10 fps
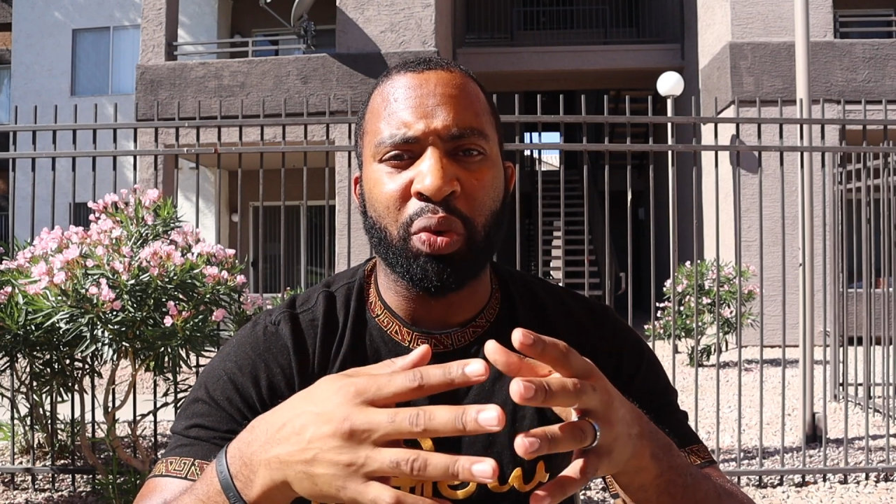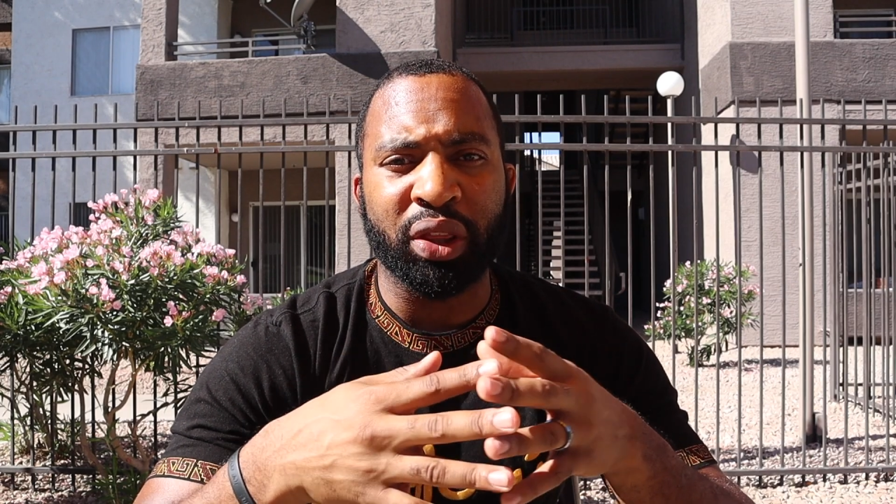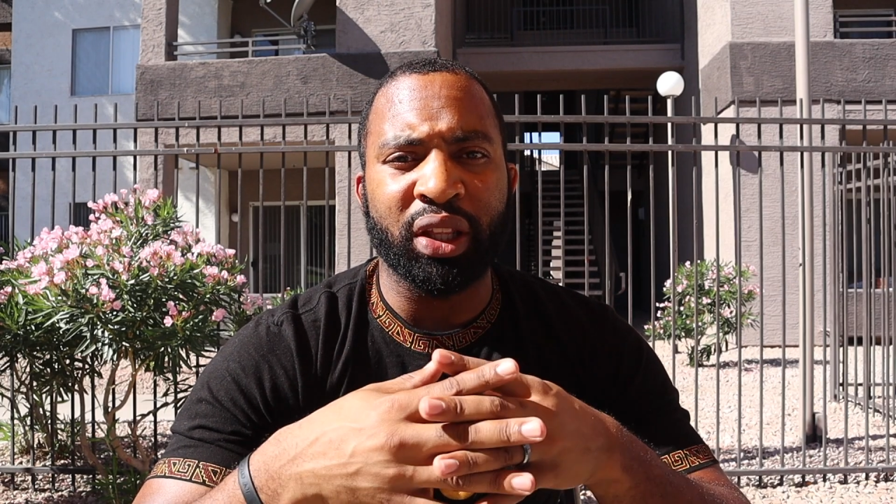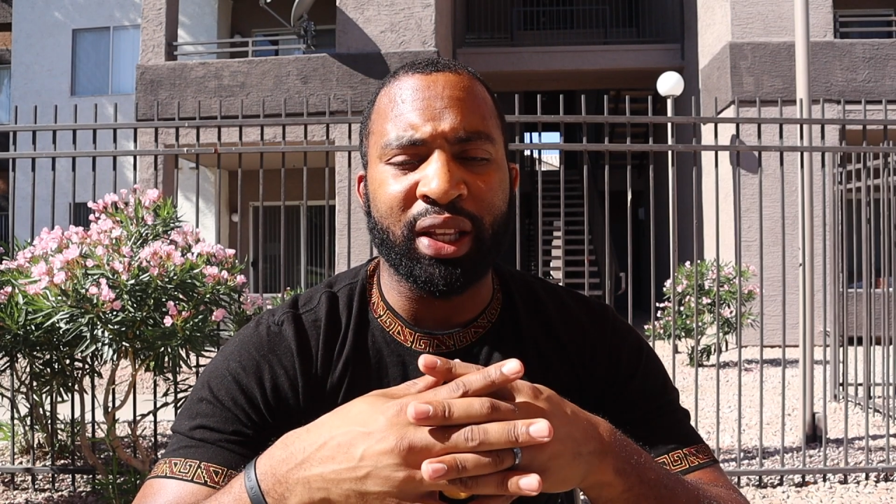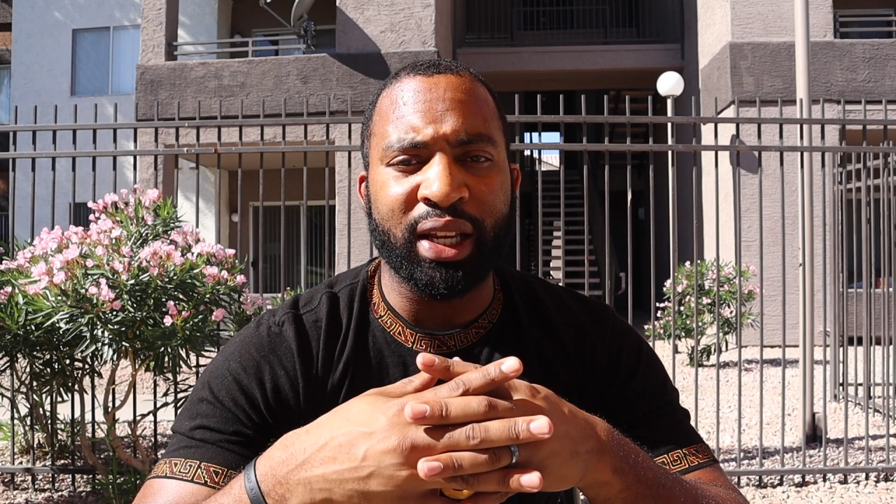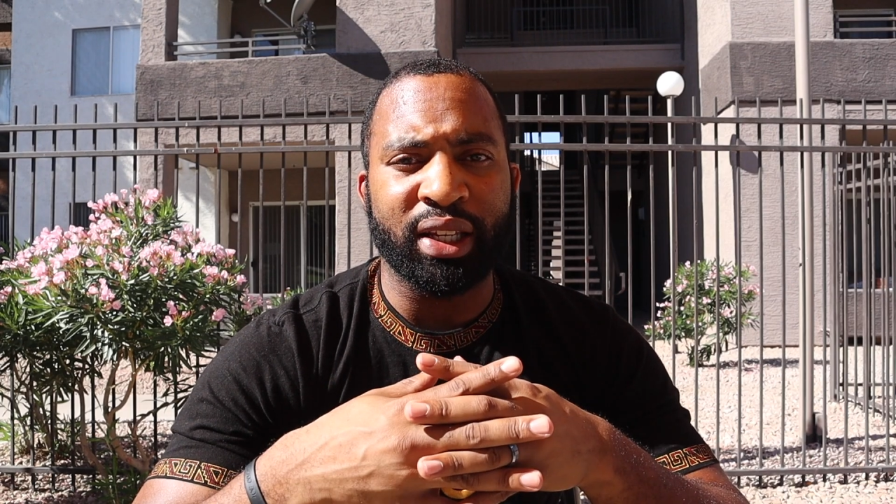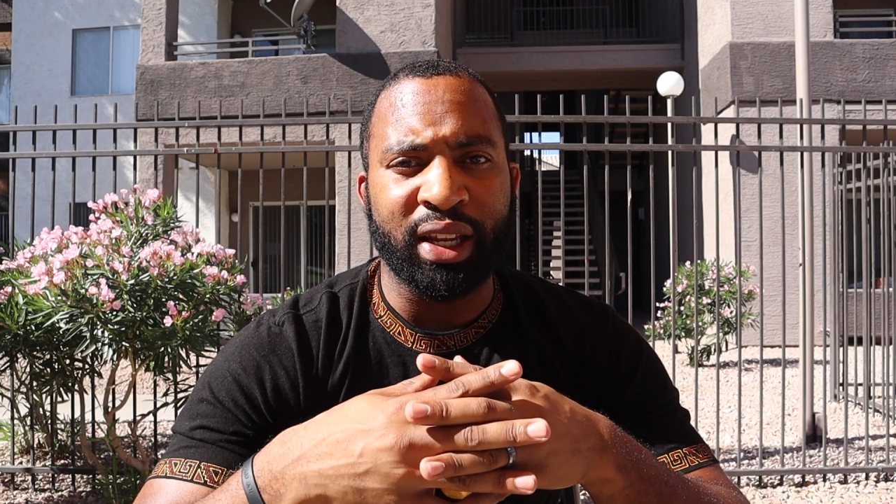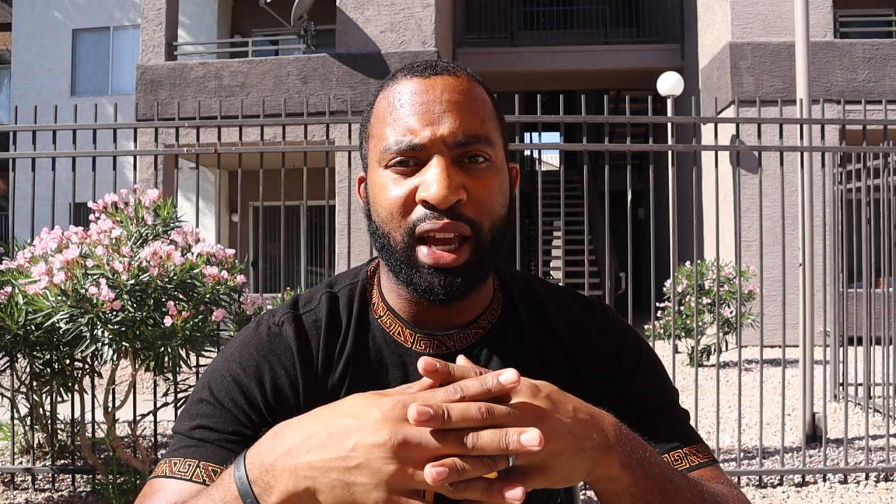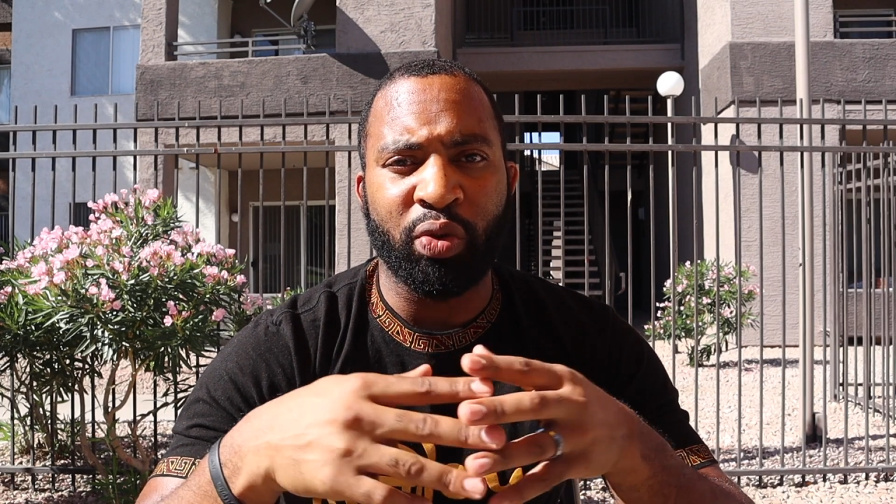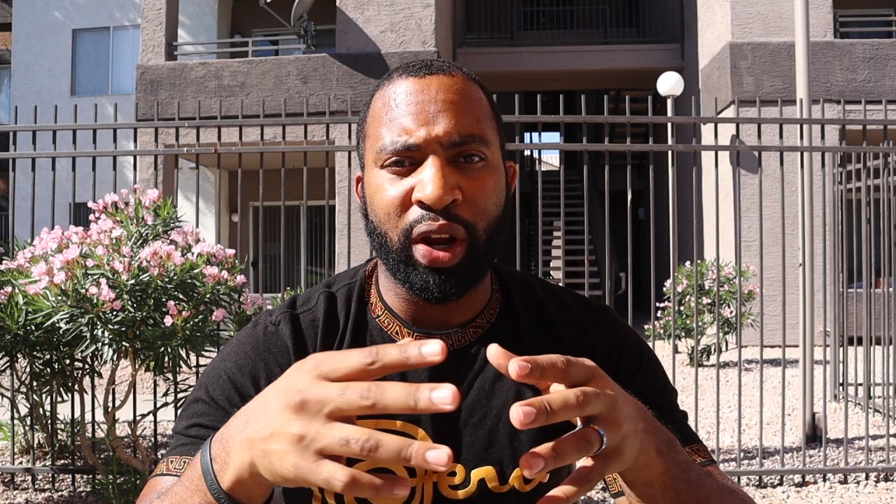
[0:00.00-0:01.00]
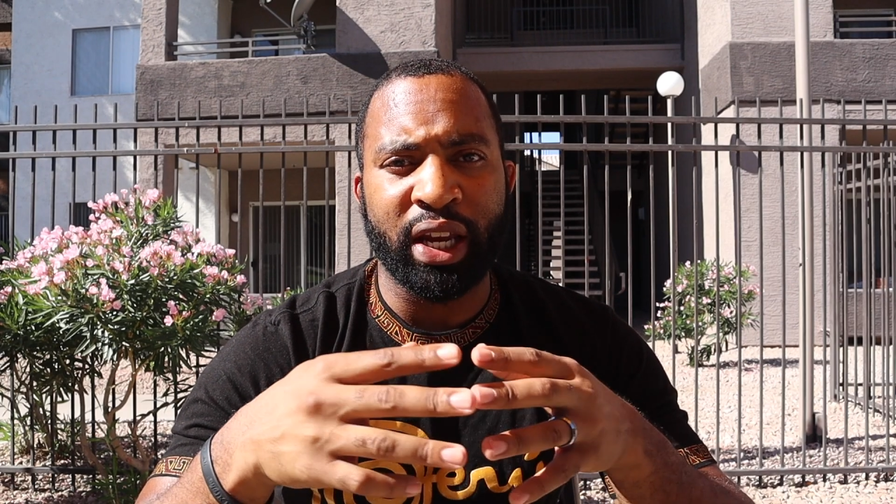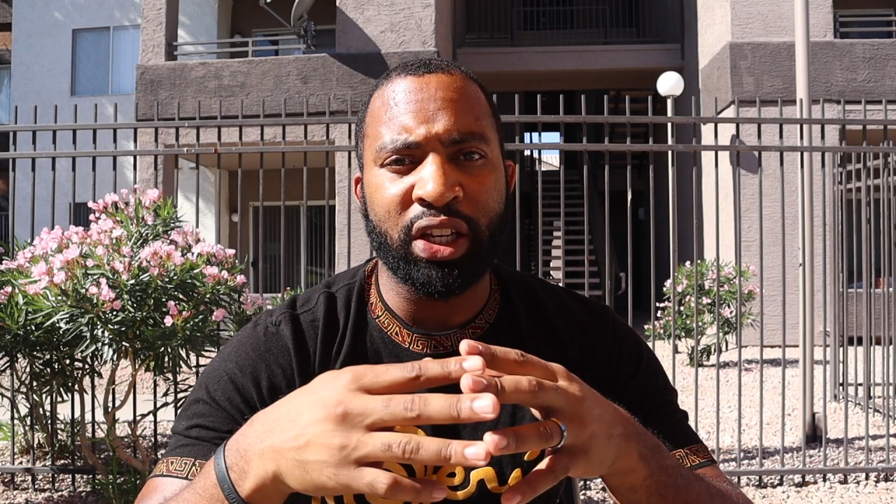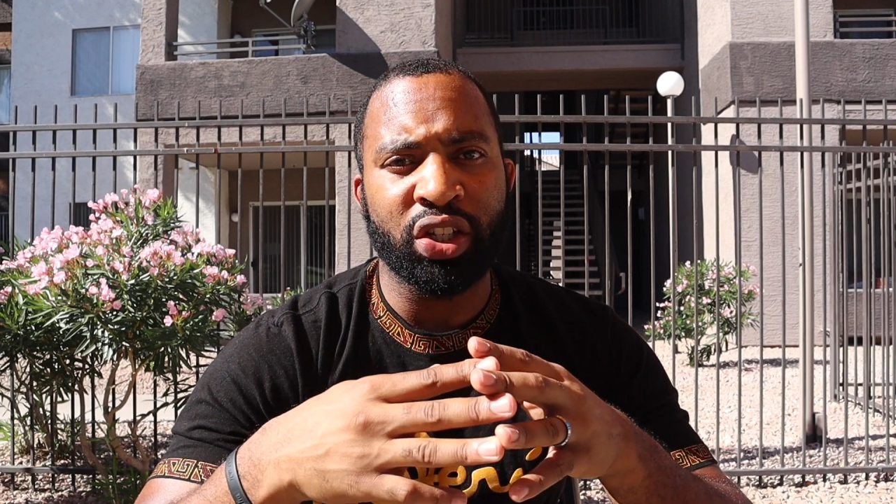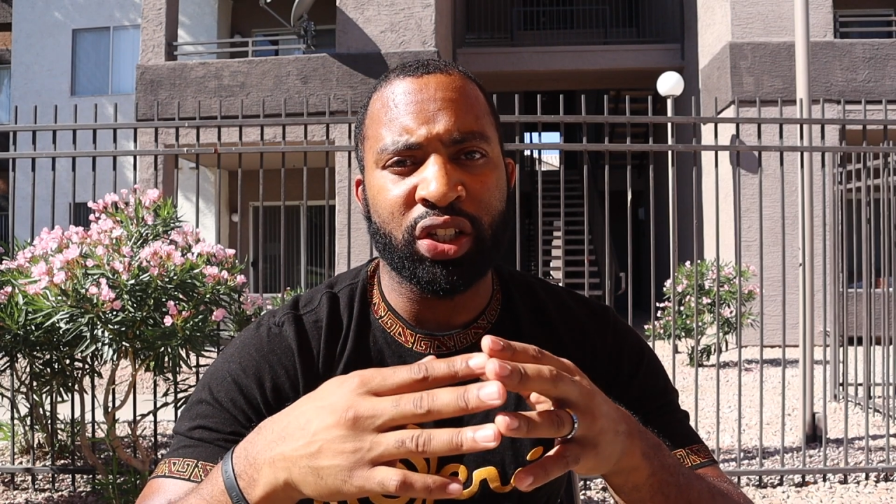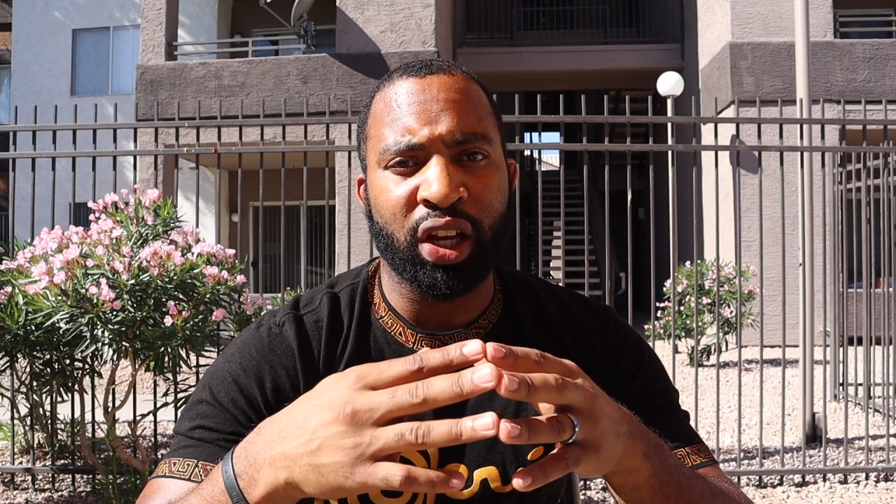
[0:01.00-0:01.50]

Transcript: within that range.